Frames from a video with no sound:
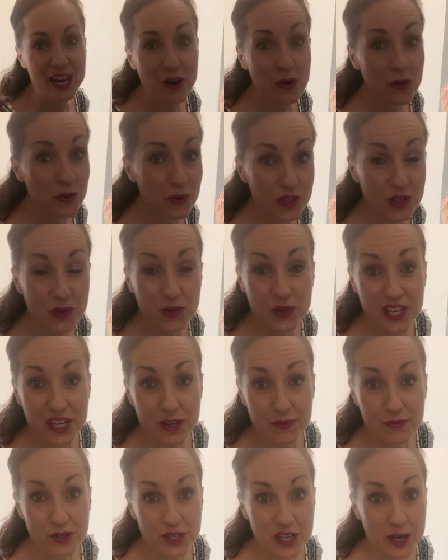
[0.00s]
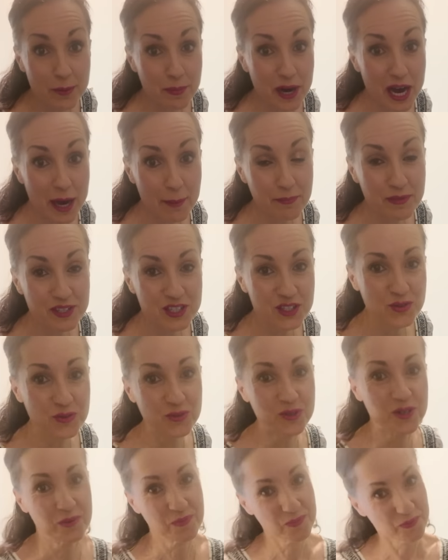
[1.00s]
Oh, you're here for the apartment
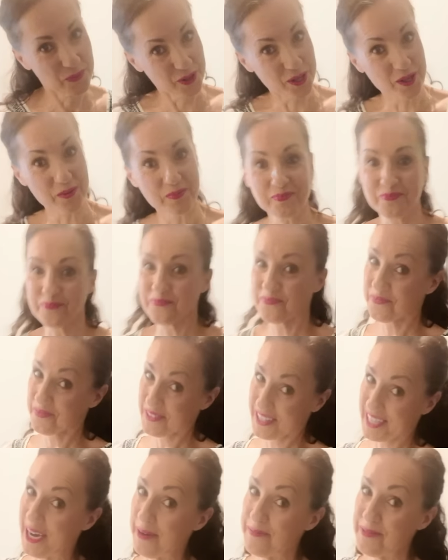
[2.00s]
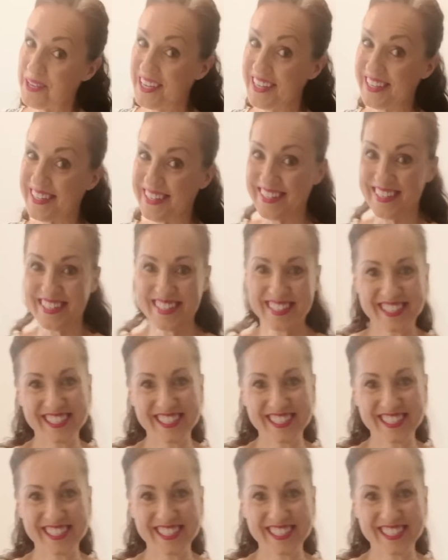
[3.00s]
tour. Well, come in.